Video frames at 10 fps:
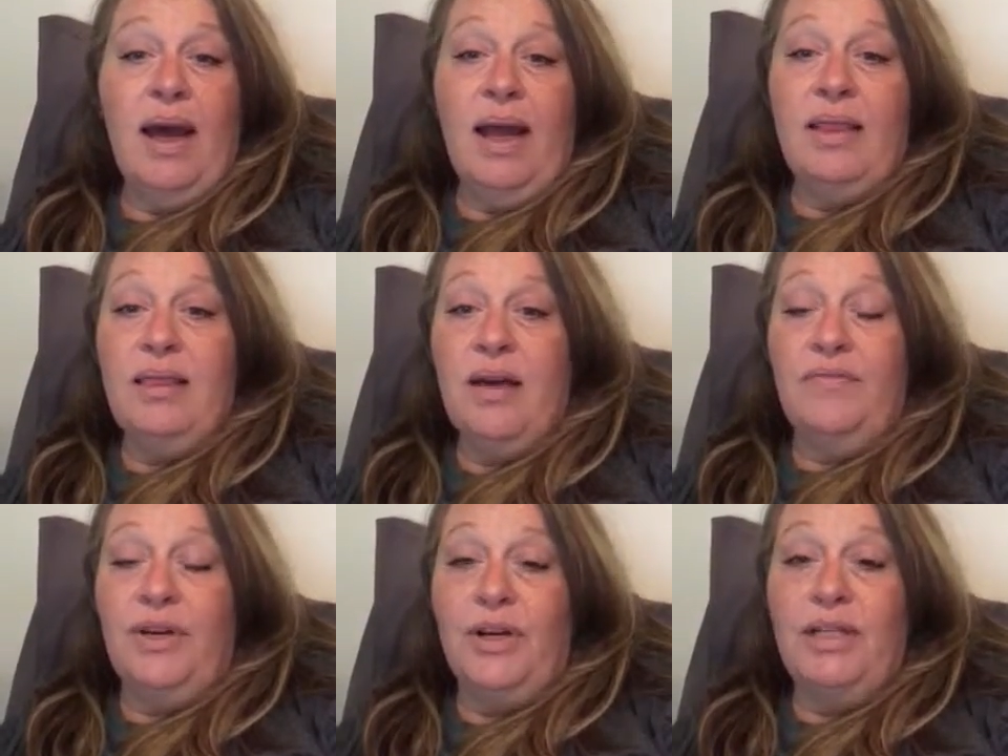I
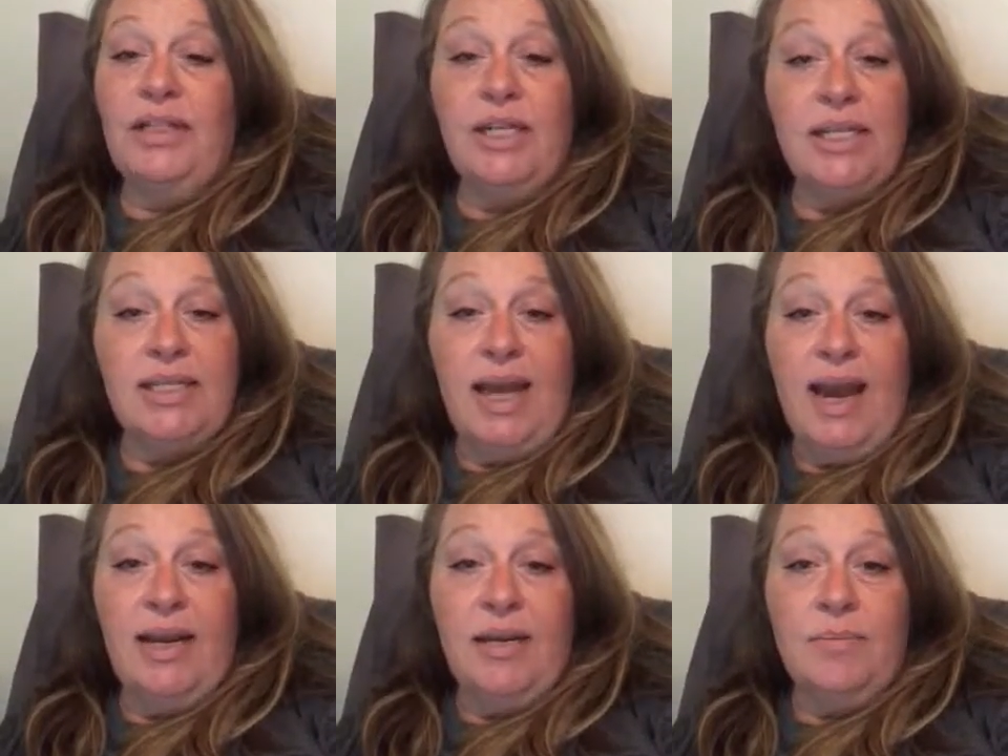love their clearance
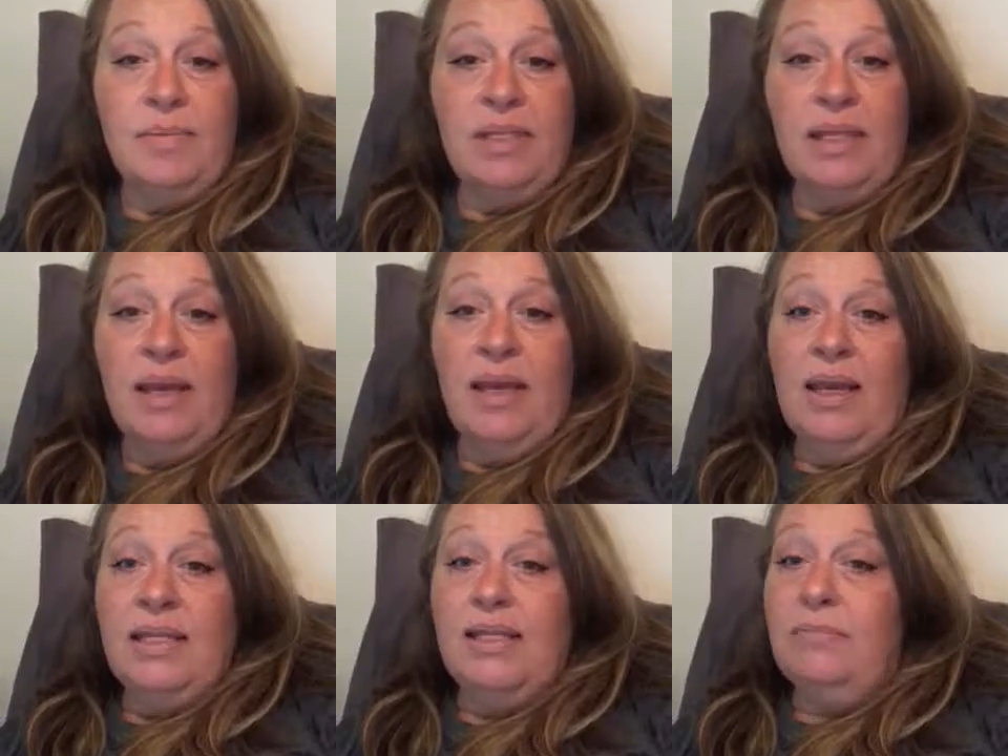items.
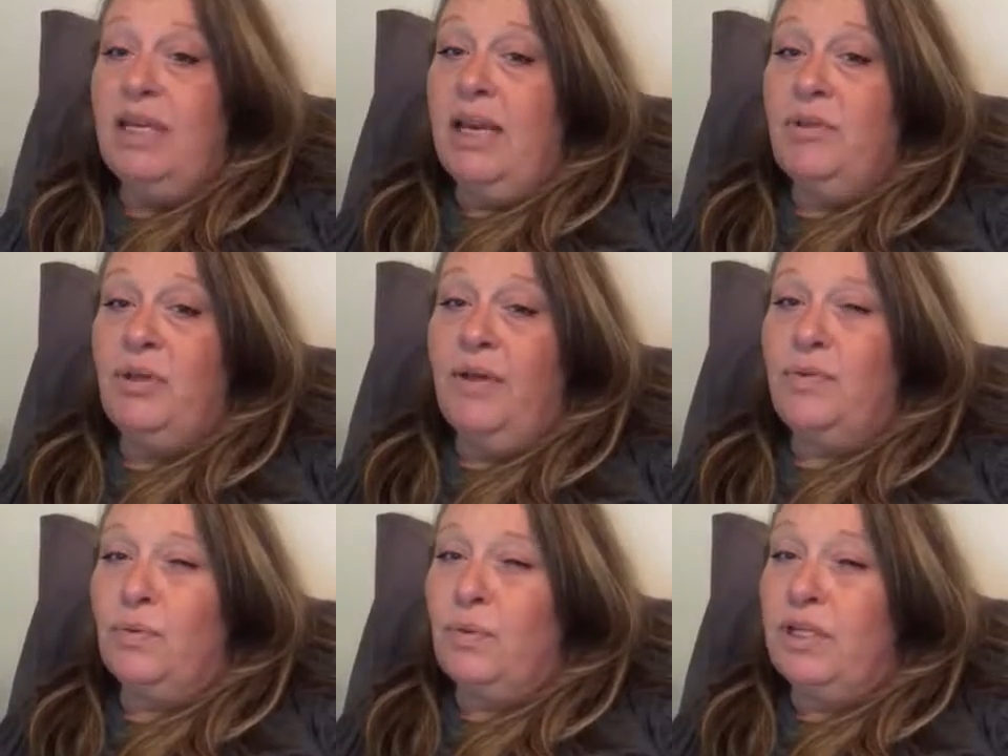Sometimes you
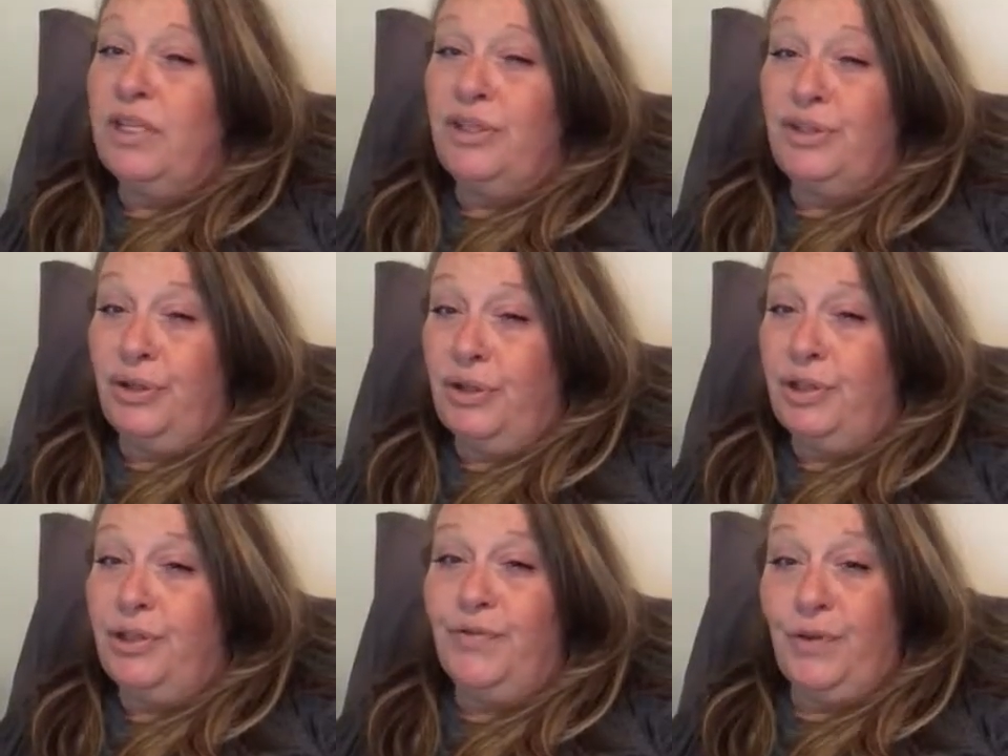have to really
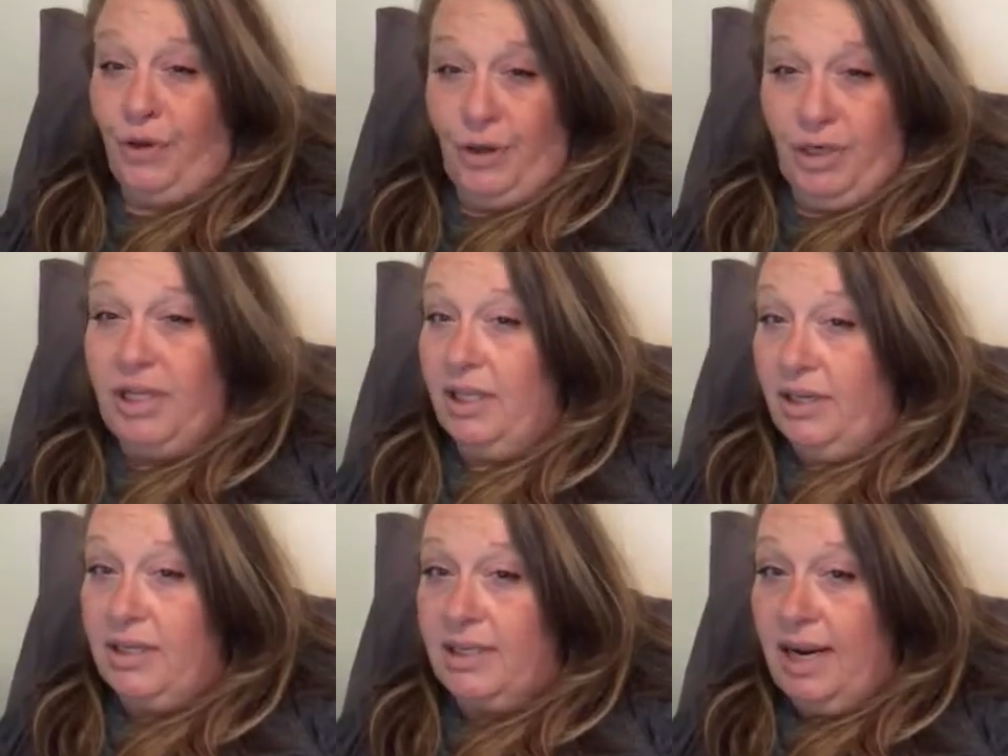search for good
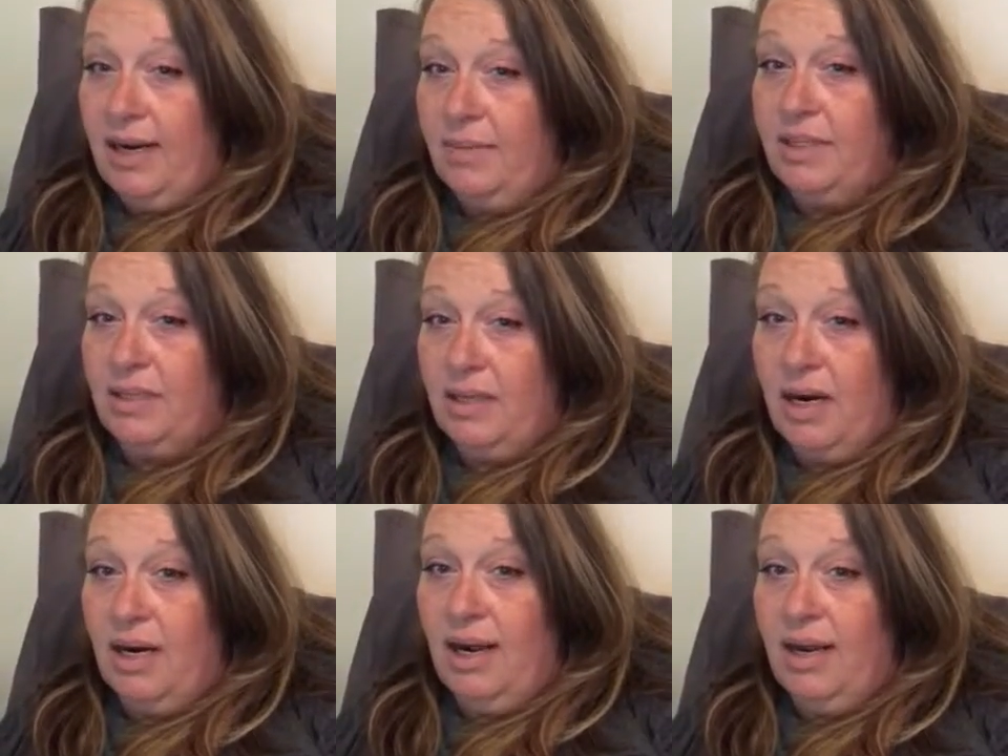clearance items at
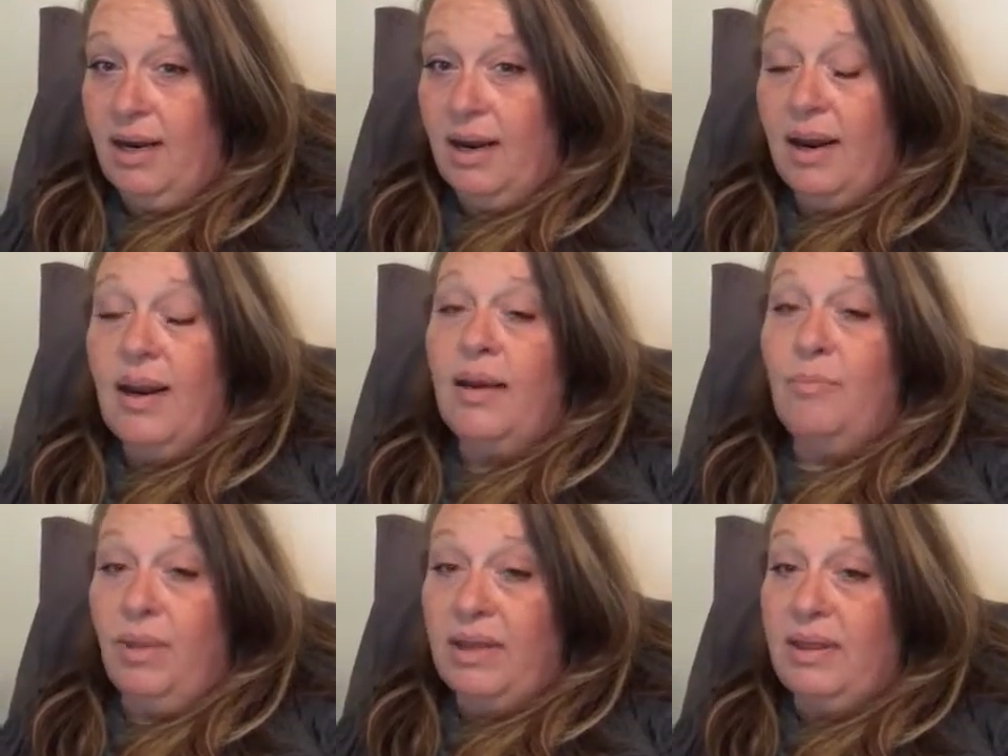Target,
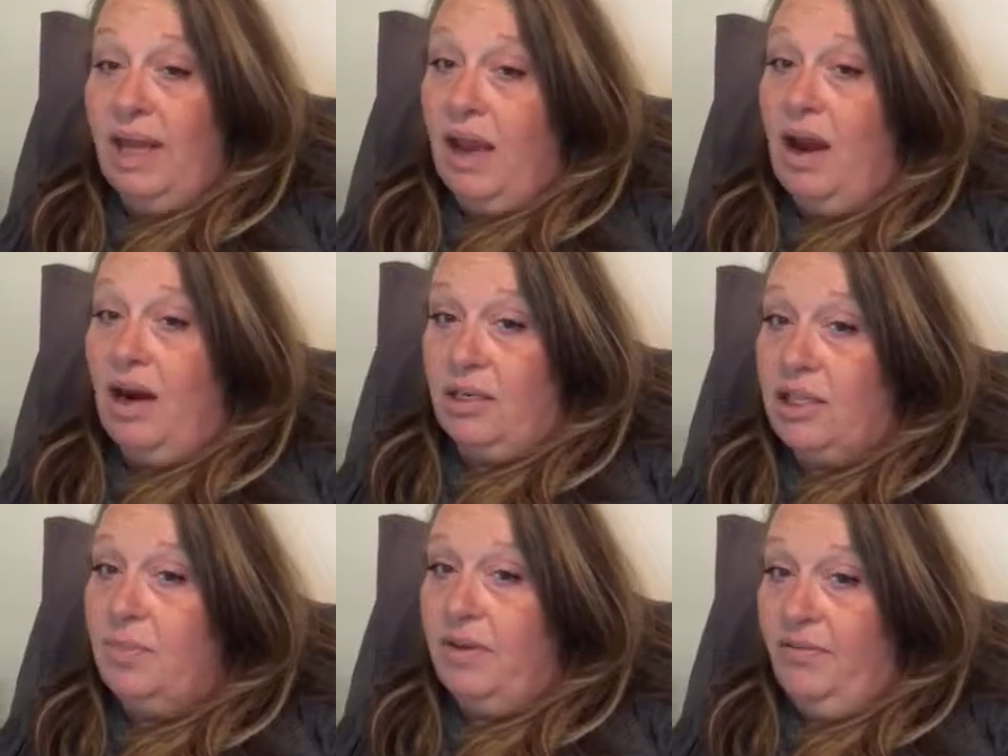but they are
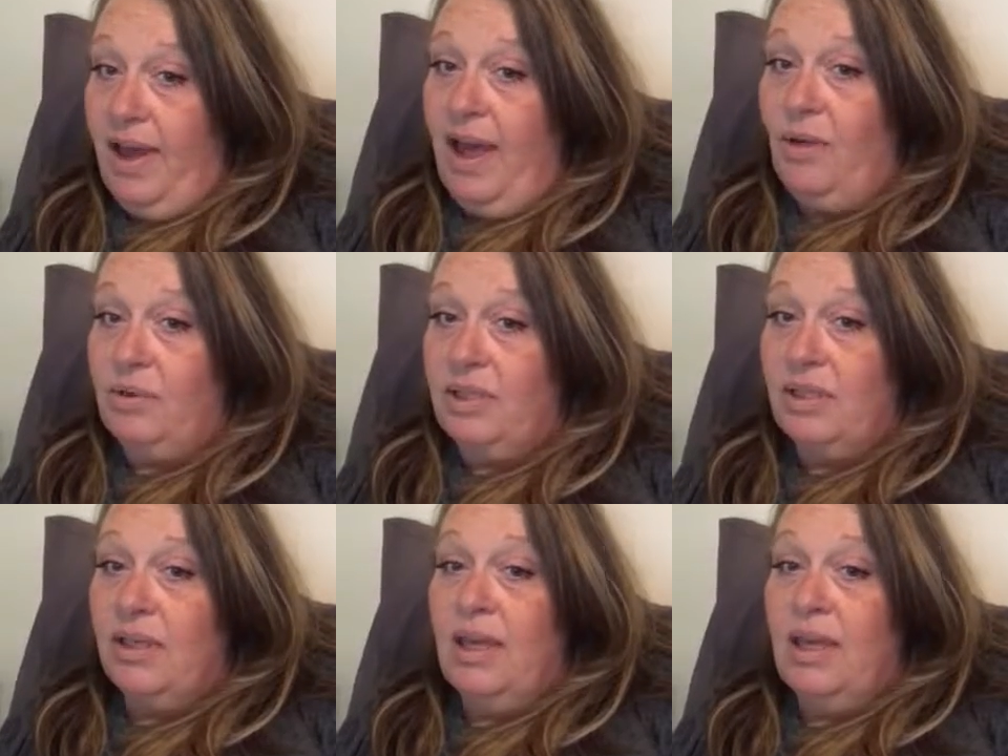to be found.